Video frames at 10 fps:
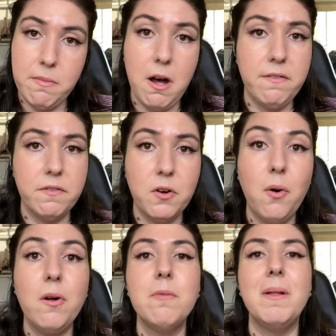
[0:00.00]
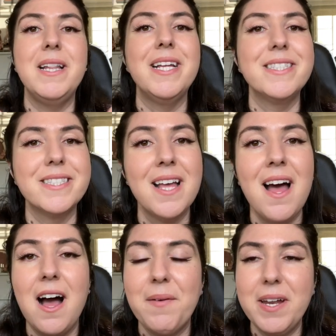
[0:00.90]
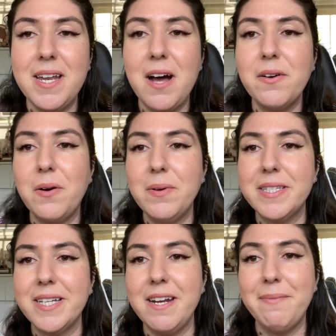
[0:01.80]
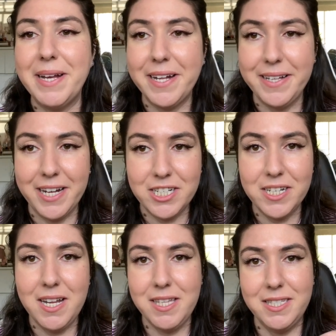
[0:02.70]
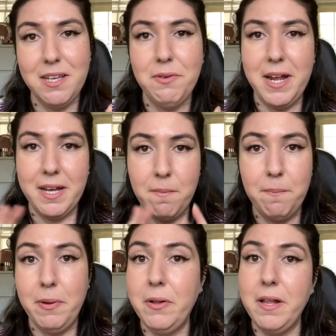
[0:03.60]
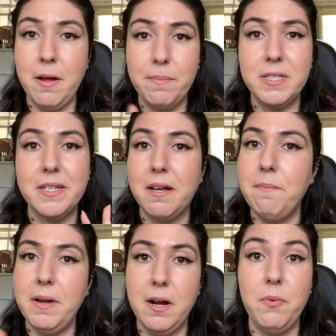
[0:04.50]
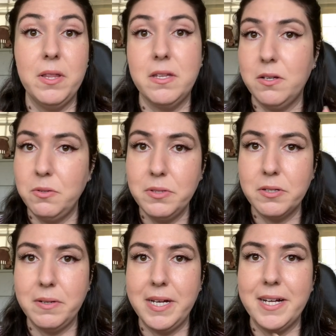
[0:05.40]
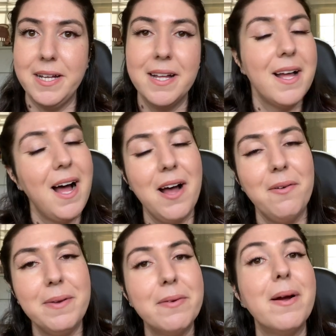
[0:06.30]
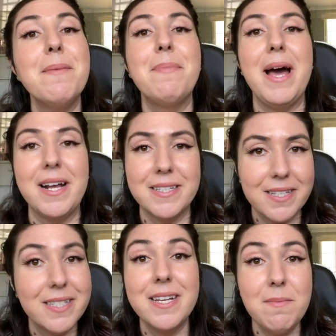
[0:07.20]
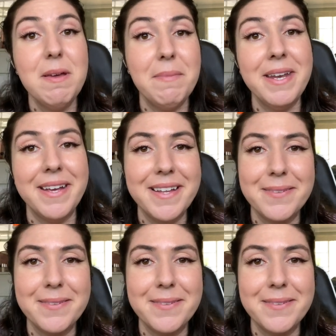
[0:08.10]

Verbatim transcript: off of cold, but let's, I'm gonna now go inside of my collection and see what I can pull up to compare with Goose Creek. I'll be right back. It's gonna take me a minute.